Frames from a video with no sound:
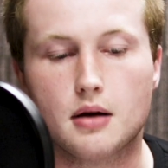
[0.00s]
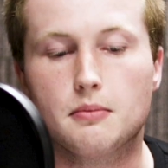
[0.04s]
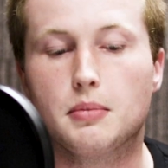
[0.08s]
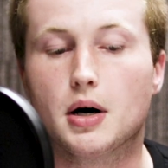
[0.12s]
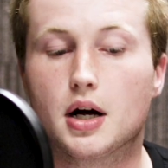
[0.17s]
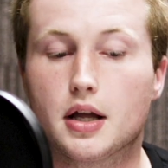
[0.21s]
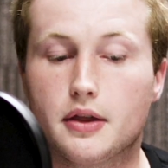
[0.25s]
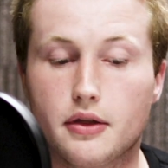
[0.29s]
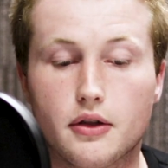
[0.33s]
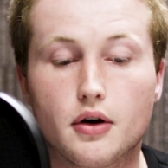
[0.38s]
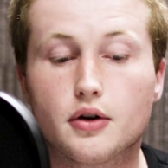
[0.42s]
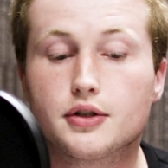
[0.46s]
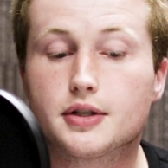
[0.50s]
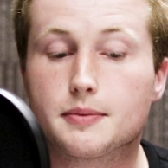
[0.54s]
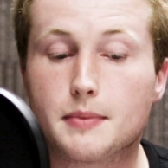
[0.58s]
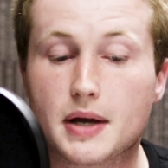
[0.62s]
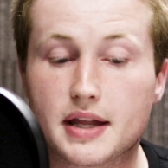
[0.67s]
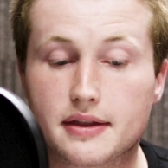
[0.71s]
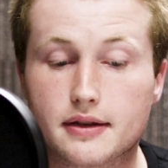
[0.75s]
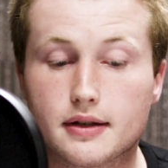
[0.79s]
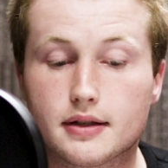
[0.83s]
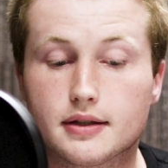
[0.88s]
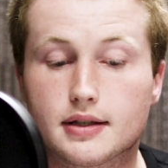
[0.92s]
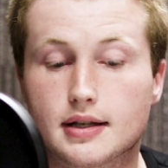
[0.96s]
But those
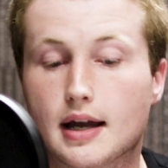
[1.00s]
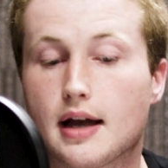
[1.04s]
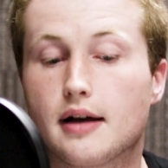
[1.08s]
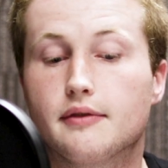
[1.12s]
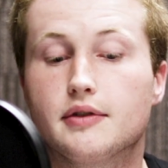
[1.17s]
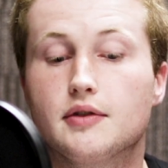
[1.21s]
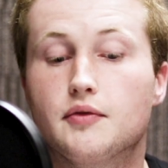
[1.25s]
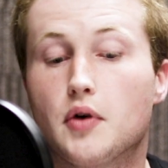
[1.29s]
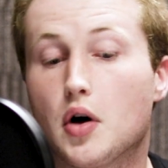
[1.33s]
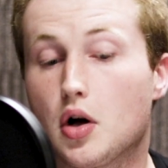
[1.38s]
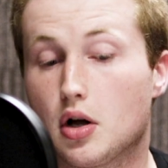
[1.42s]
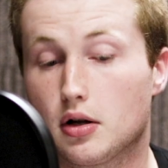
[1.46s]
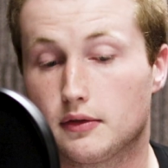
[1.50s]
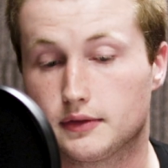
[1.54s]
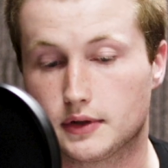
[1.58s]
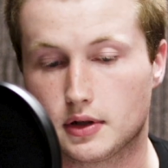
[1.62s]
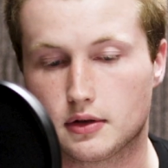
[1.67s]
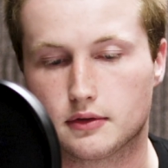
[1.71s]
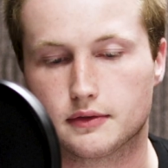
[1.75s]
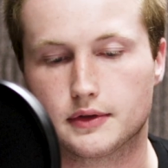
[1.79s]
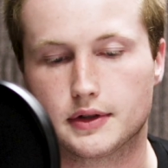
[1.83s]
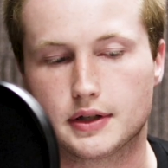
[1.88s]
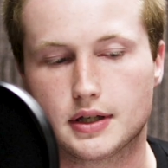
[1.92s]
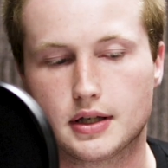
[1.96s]
methods have evolved
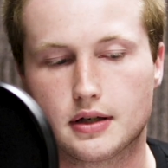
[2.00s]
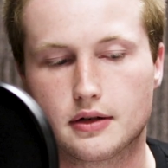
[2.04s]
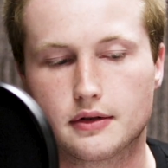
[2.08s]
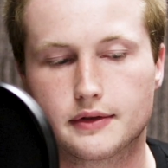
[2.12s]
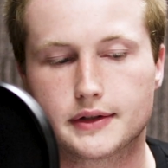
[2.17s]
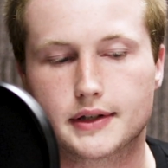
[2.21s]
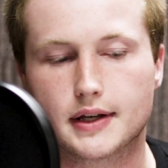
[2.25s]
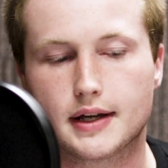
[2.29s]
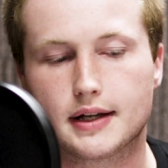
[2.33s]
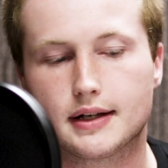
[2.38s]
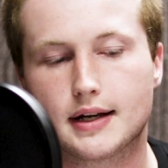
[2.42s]
over the years,